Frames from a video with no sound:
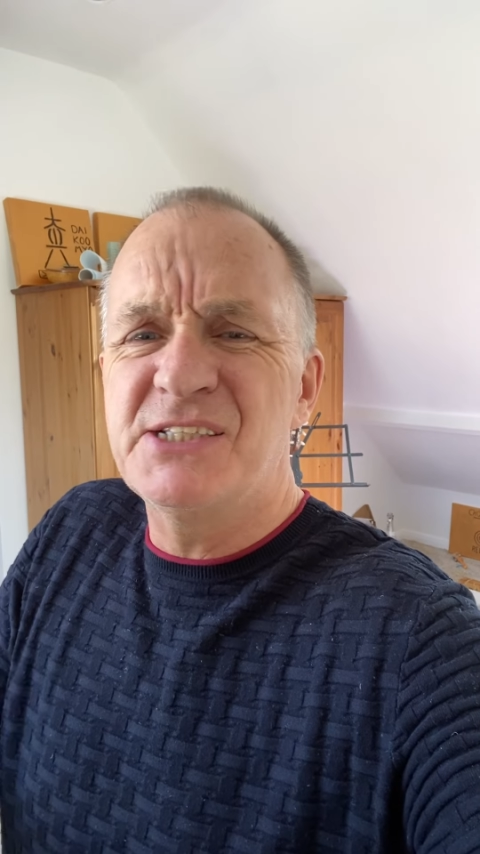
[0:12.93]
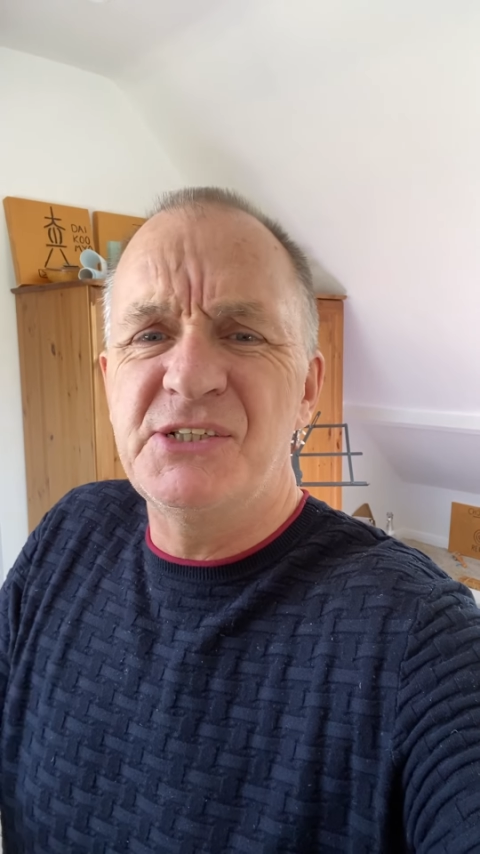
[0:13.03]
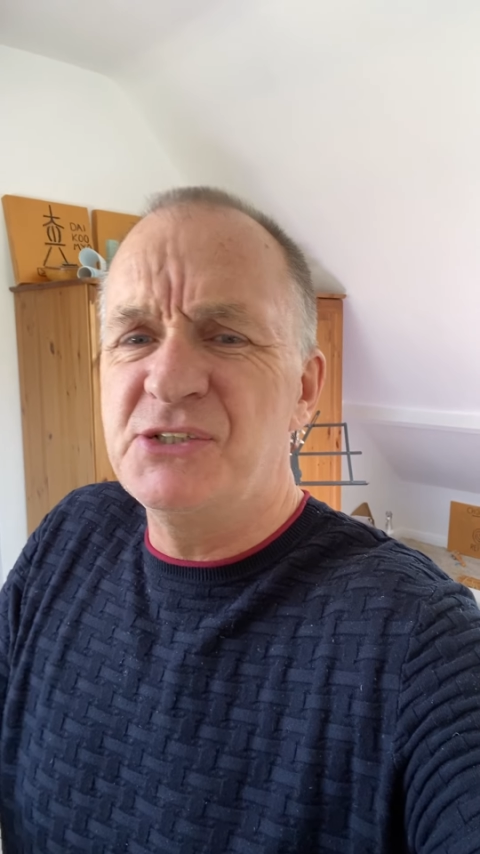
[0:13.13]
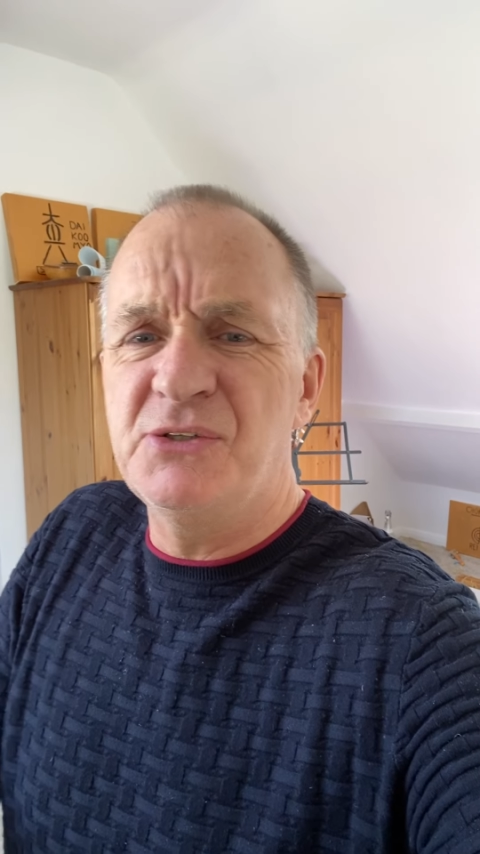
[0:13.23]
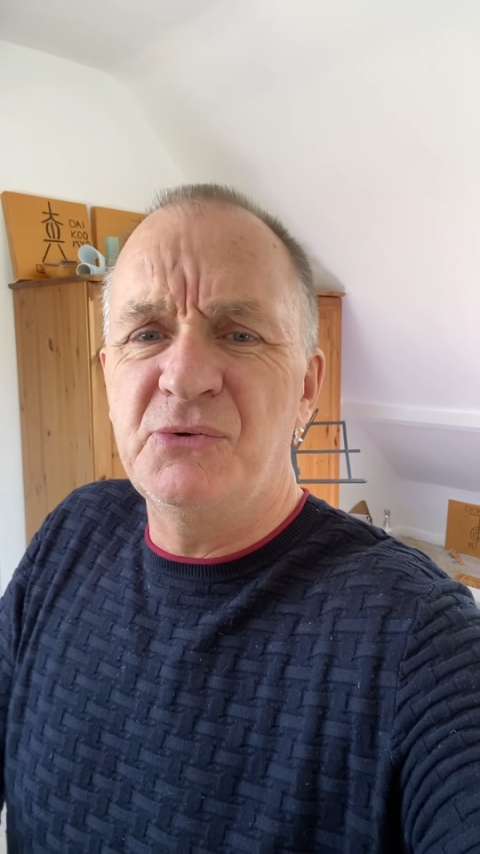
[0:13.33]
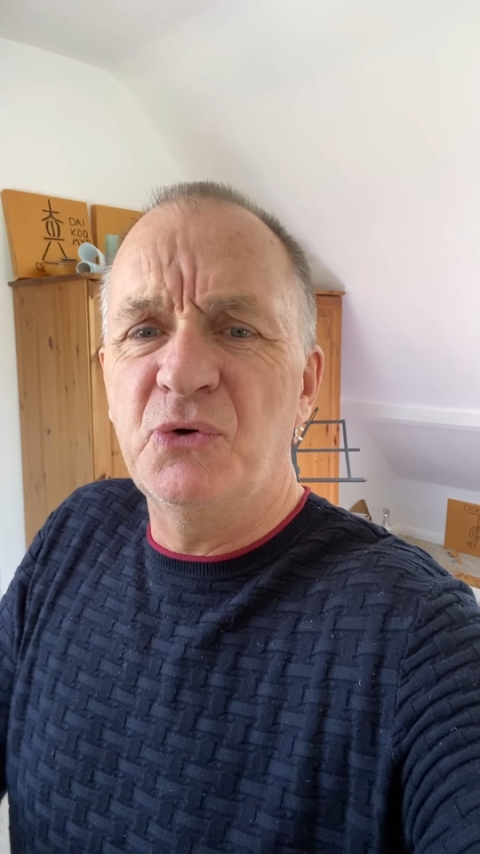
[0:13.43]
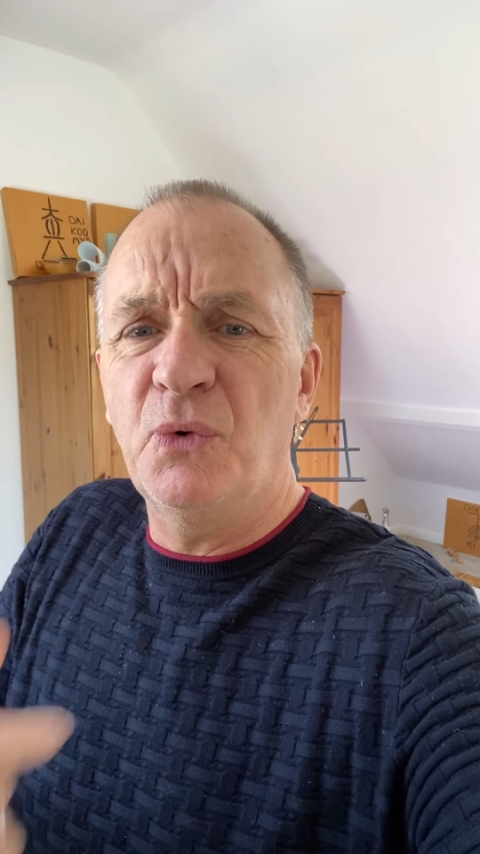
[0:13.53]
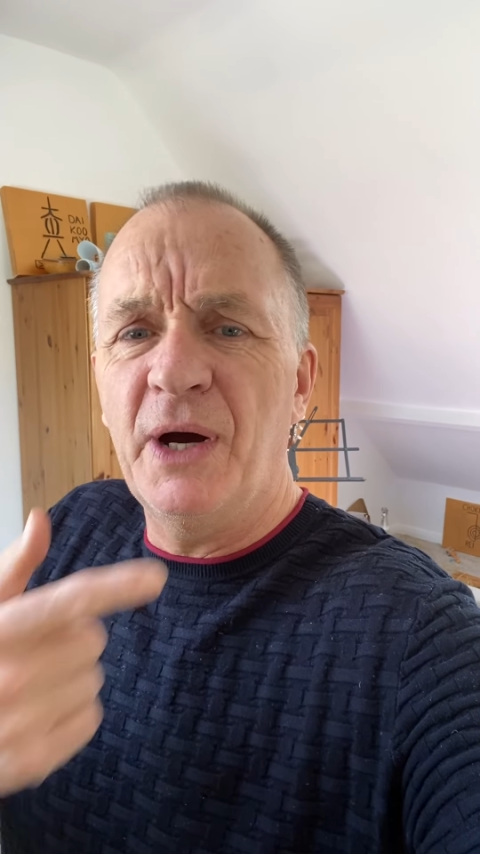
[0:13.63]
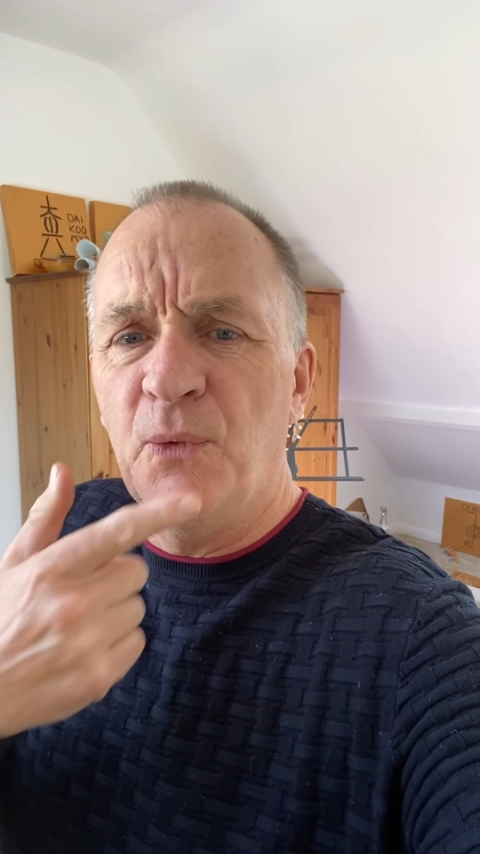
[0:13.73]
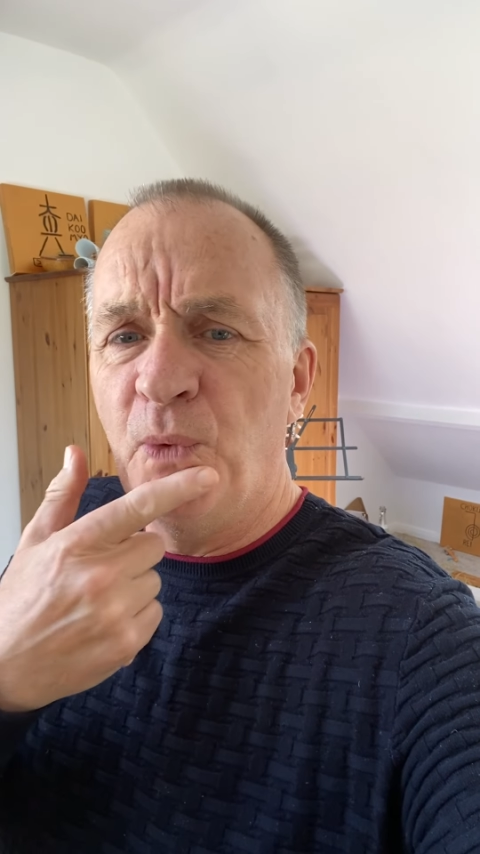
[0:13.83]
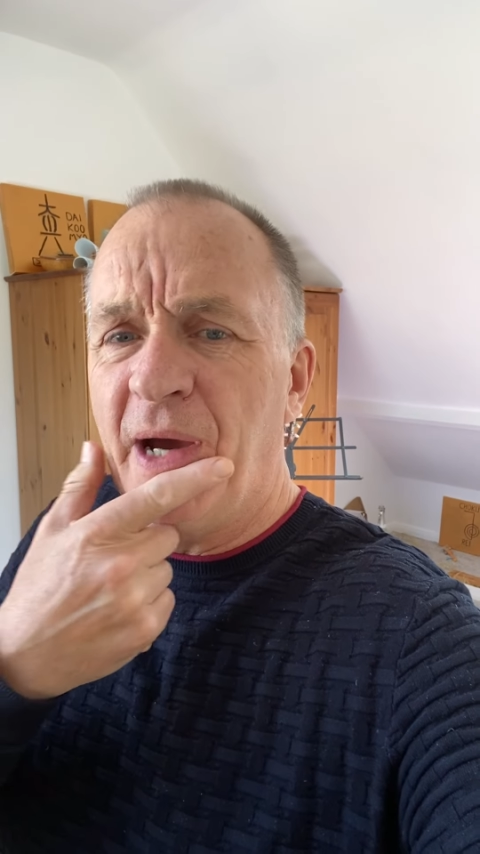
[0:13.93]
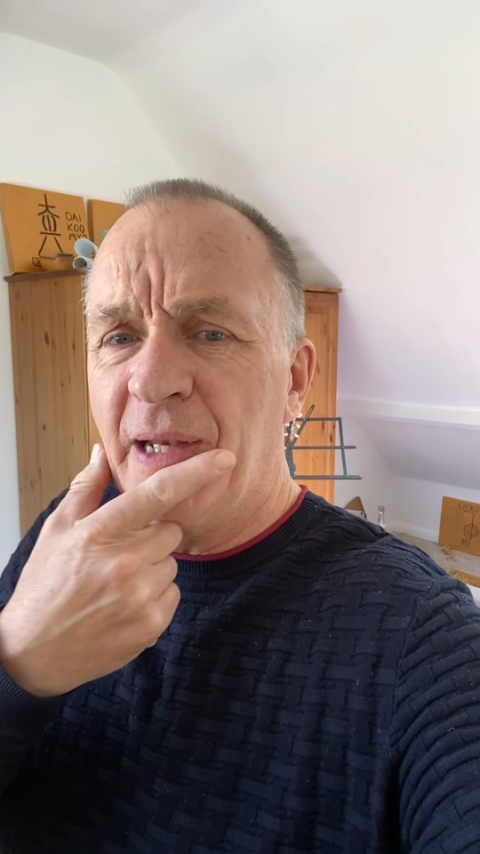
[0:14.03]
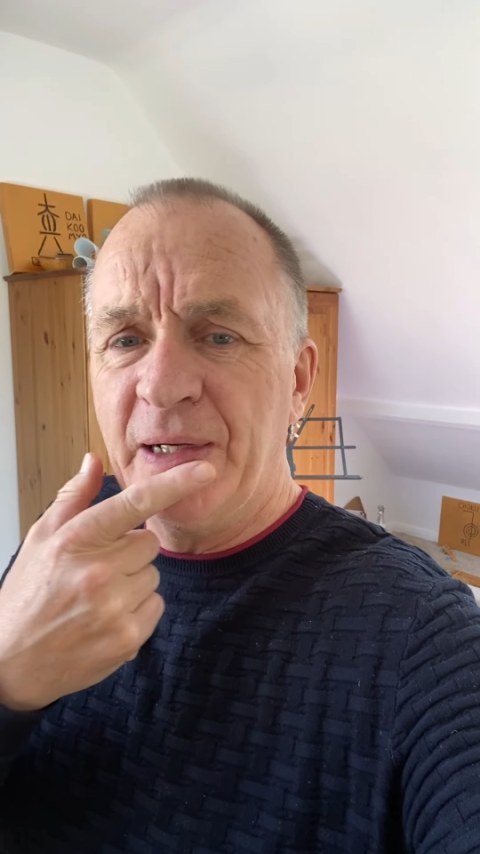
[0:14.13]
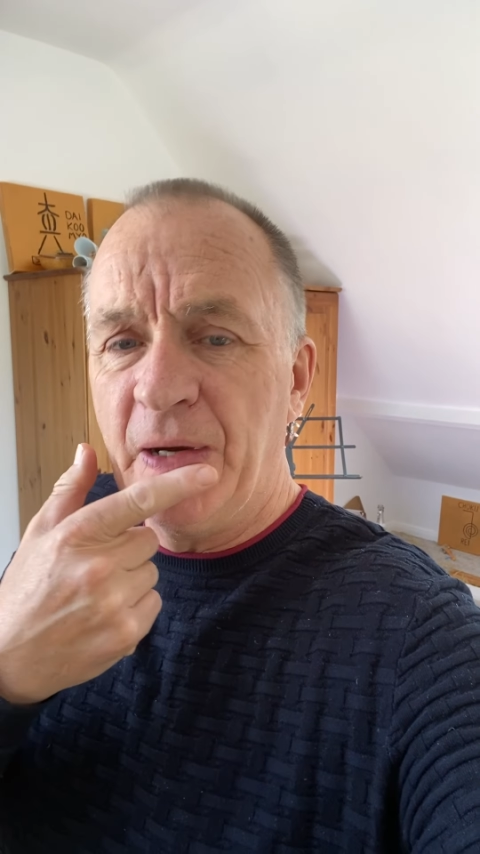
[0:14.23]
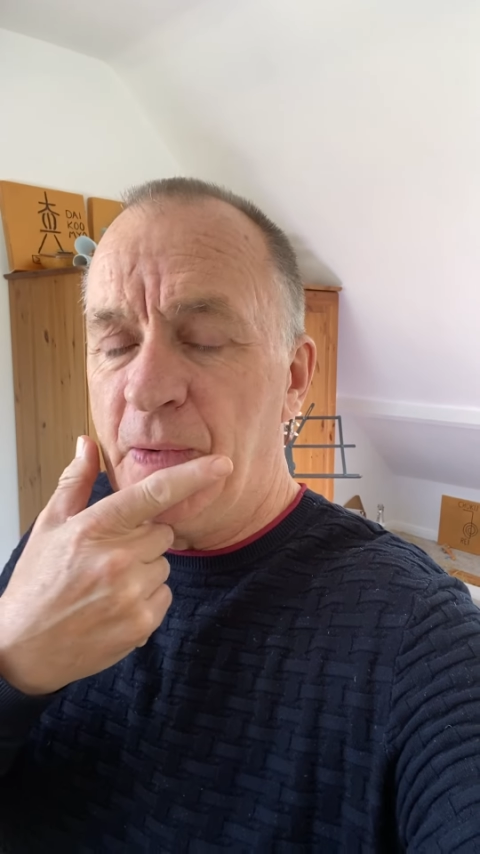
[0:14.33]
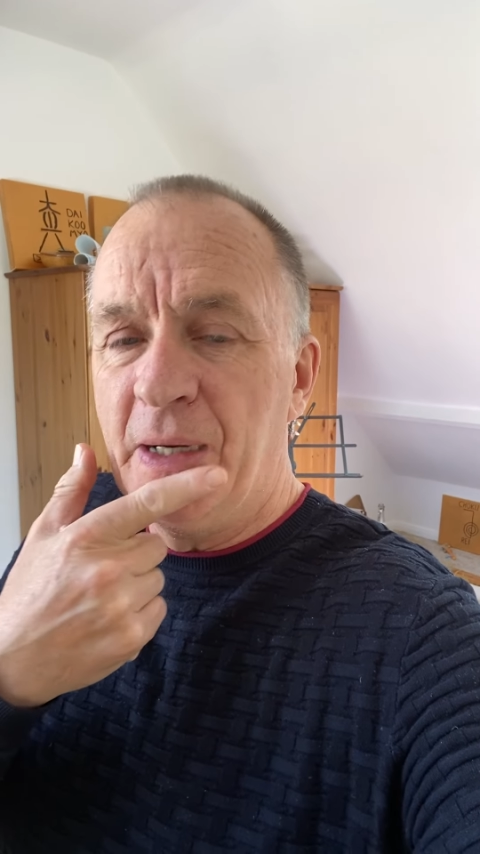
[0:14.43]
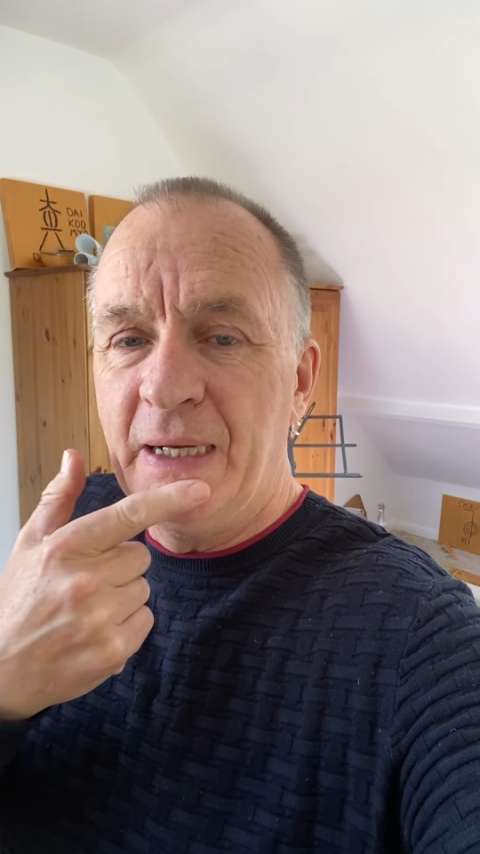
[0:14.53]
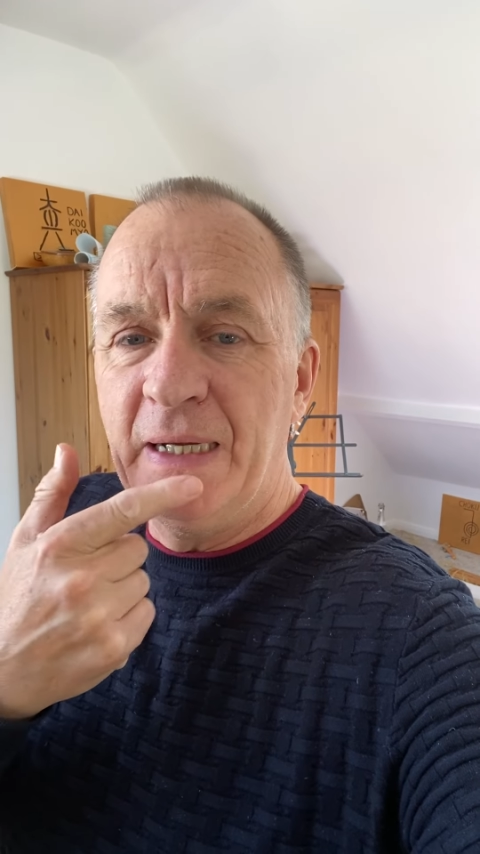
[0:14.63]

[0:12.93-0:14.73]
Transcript: to do quite a while ago,